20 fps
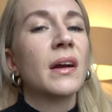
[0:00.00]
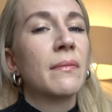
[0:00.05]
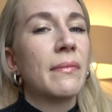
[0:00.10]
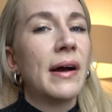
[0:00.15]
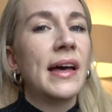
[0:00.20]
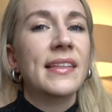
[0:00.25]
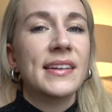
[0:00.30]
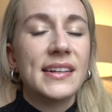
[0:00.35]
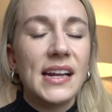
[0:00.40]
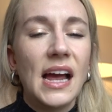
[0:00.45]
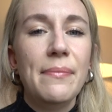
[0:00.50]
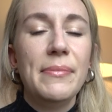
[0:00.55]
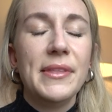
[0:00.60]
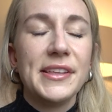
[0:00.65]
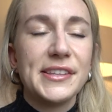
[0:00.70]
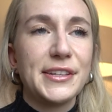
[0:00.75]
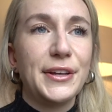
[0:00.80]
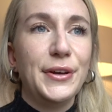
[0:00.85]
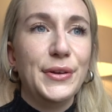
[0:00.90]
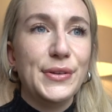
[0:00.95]
by the time
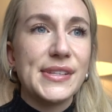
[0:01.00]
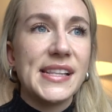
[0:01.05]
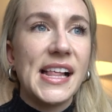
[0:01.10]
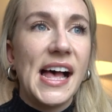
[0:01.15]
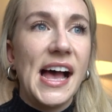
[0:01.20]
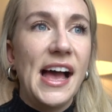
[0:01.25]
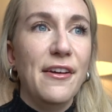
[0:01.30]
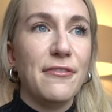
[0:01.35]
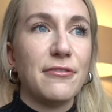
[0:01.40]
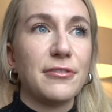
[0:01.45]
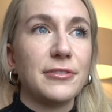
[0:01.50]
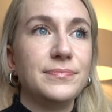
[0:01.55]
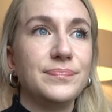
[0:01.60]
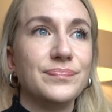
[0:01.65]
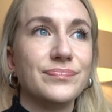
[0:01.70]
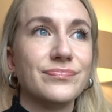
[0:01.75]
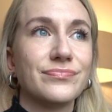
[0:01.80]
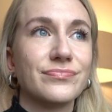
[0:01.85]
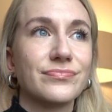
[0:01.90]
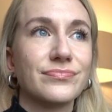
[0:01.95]
this goes live,
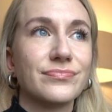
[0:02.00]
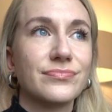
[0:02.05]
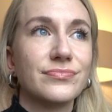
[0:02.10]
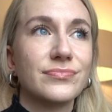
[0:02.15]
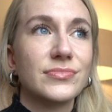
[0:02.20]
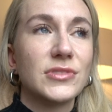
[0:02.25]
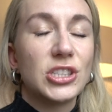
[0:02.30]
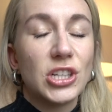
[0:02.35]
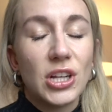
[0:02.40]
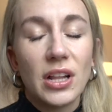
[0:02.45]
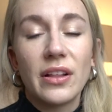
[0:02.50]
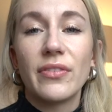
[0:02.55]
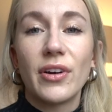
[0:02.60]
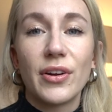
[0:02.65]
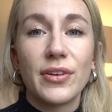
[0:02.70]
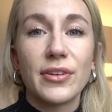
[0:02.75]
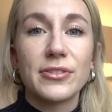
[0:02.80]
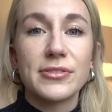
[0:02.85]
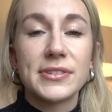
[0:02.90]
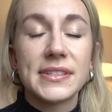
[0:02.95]
she'll have
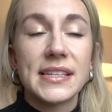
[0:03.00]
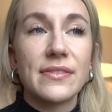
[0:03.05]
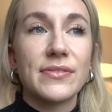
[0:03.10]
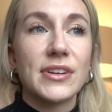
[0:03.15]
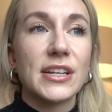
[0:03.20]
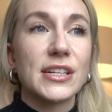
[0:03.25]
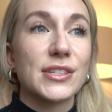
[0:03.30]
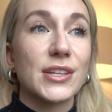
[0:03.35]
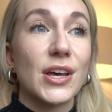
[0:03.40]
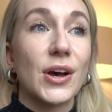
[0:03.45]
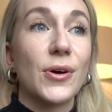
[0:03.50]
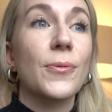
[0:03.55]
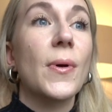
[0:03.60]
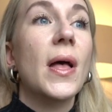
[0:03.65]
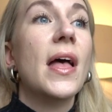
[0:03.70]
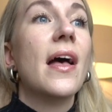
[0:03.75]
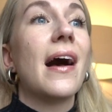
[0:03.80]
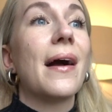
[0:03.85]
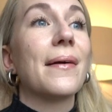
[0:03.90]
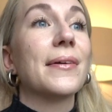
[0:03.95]
already received it. So
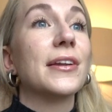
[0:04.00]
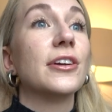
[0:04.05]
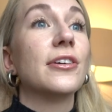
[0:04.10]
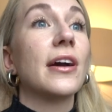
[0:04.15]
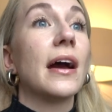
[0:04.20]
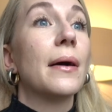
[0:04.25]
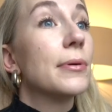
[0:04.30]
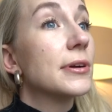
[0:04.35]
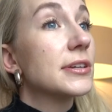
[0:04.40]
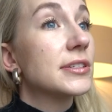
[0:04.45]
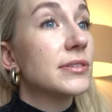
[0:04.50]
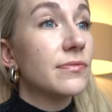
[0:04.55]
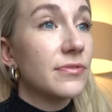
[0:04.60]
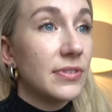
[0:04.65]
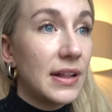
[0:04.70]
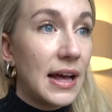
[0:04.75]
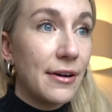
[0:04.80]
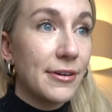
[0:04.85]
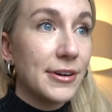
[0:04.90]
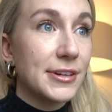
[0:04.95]
I'm gonna grab her some
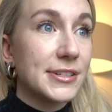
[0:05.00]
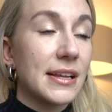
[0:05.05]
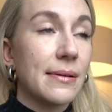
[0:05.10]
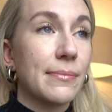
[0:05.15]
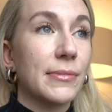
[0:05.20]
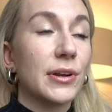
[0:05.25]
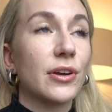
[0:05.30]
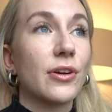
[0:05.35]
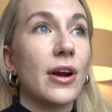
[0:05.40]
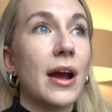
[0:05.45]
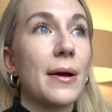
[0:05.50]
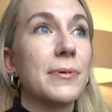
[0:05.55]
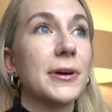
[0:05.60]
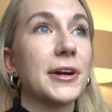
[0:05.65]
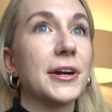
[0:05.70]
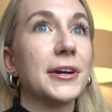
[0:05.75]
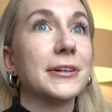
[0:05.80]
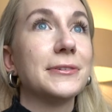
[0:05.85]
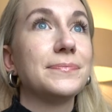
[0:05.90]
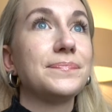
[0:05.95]
flowers. I'm gonna grab
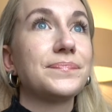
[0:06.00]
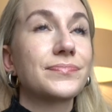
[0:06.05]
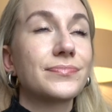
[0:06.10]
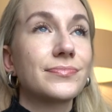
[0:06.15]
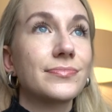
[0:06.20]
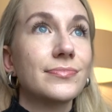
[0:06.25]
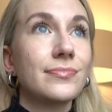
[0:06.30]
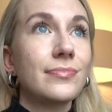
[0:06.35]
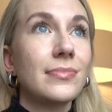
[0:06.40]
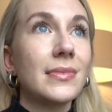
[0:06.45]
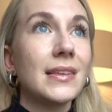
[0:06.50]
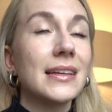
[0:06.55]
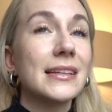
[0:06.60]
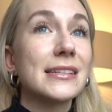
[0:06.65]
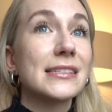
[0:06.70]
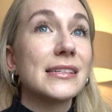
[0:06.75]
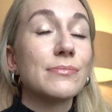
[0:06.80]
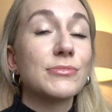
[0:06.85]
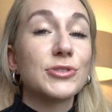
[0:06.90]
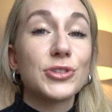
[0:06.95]
her
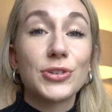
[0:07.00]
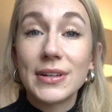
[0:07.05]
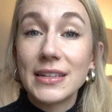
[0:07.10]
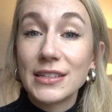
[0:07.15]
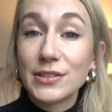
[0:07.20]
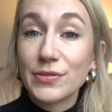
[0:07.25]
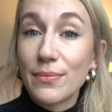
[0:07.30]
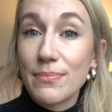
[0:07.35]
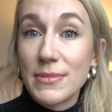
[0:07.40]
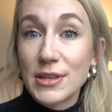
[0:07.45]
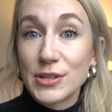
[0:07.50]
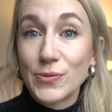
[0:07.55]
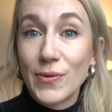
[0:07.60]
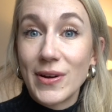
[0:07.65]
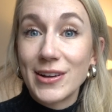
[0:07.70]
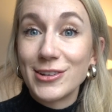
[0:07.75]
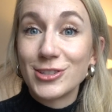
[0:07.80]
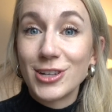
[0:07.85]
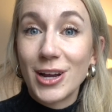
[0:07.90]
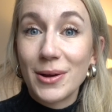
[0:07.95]
some treats from this
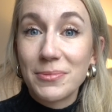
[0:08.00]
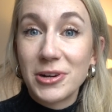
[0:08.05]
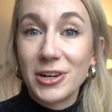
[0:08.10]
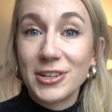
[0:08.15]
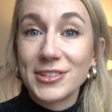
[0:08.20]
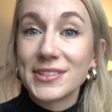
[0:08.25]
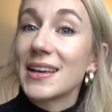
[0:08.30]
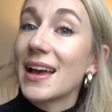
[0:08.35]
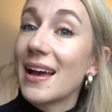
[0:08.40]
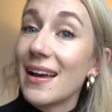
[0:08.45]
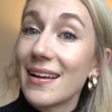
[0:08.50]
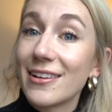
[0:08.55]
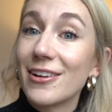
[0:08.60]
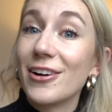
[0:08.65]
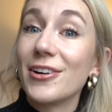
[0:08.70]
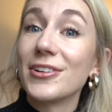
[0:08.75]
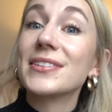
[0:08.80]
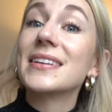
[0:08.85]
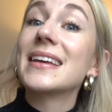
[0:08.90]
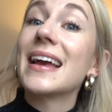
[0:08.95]
one shop called,
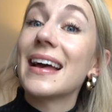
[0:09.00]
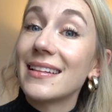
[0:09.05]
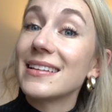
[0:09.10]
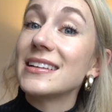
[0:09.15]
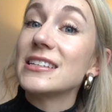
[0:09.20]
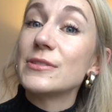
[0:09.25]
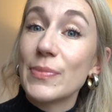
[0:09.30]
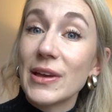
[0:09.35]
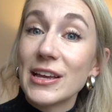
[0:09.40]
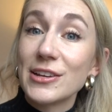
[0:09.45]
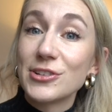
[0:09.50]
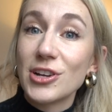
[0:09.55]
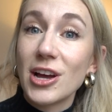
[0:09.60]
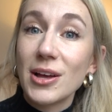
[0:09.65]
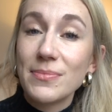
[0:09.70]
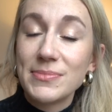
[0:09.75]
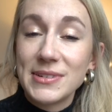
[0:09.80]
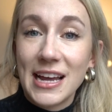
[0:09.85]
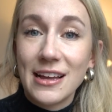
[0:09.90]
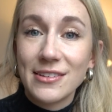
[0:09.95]
called Kelly's Bake
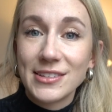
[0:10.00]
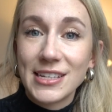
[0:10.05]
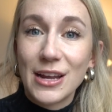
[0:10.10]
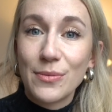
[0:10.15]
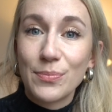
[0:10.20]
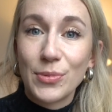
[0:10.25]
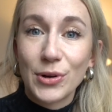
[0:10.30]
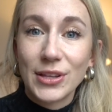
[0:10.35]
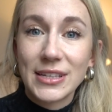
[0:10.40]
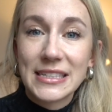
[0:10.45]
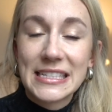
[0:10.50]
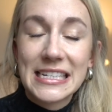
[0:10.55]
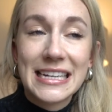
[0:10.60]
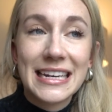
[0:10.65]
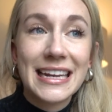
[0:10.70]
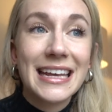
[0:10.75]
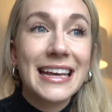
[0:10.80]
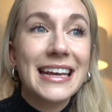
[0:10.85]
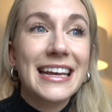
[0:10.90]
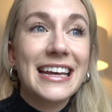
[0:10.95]
Shop downtown
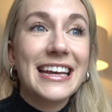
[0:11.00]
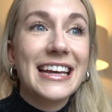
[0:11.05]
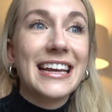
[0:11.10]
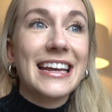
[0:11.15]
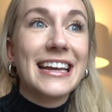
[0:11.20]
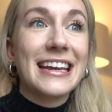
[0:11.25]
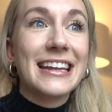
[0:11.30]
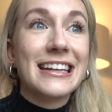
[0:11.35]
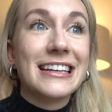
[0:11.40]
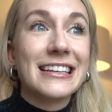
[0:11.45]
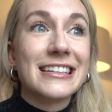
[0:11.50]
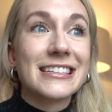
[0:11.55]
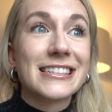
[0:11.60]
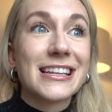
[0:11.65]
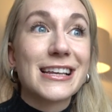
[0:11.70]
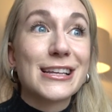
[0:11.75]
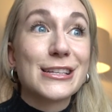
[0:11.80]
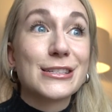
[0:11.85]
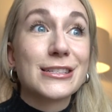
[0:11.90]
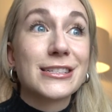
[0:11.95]
Burlington. It
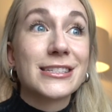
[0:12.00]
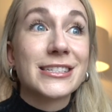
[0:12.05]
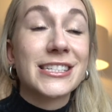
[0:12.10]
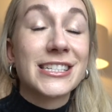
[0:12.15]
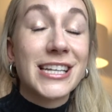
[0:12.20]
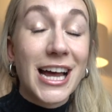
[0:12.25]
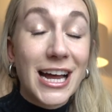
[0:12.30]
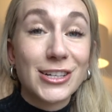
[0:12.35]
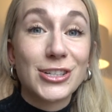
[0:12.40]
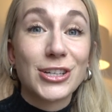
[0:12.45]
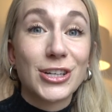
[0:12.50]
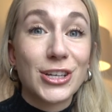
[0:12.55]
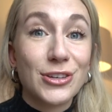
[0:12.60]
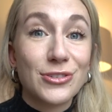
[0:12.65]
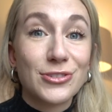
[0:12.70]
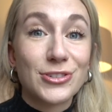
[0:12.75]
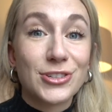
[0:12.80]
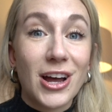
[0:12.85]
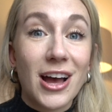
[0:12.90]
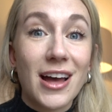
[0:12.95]
is such a
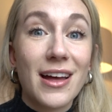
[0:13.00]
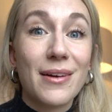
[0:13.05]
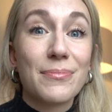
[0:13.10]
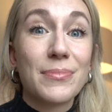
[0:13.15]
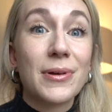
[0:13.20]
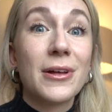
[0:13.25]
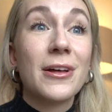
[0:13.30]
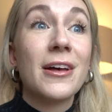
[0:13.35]
cute shop